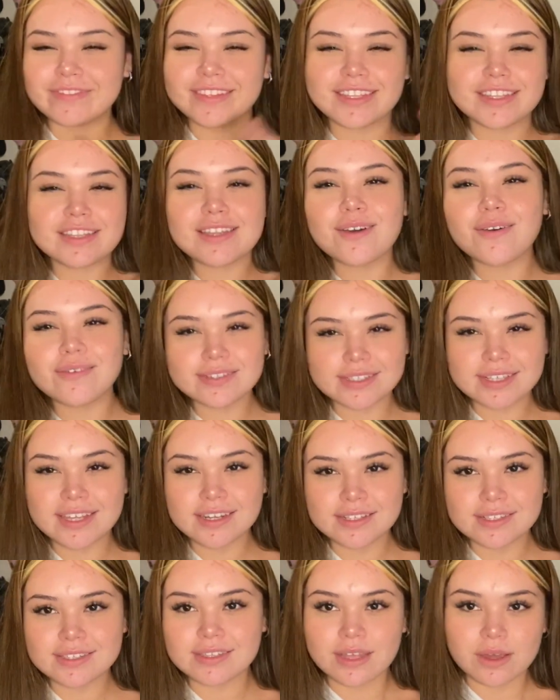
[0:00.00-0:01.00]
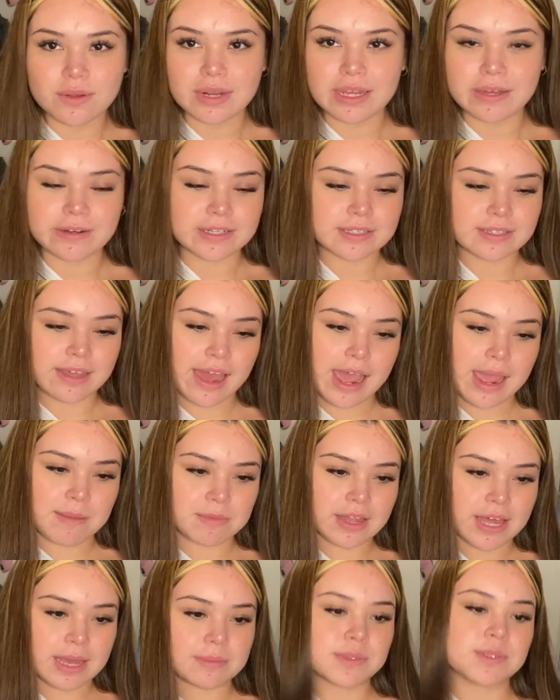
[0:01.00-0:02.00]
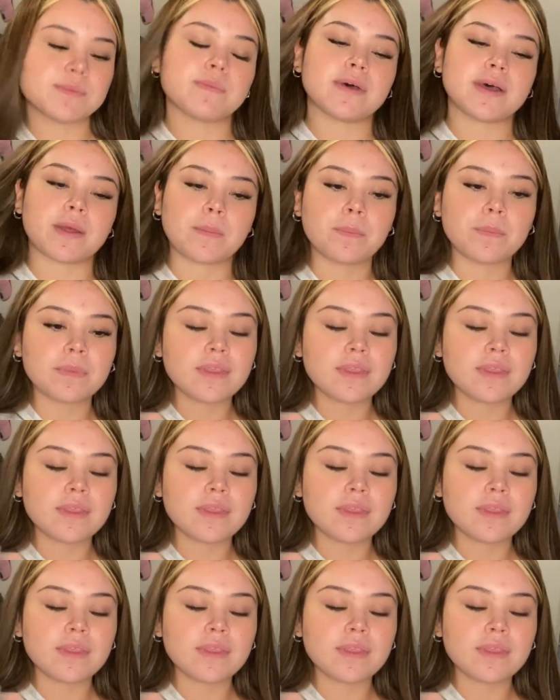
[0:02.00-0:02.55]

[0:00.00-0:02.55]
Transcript: no one's gonna slow down a time lapse, but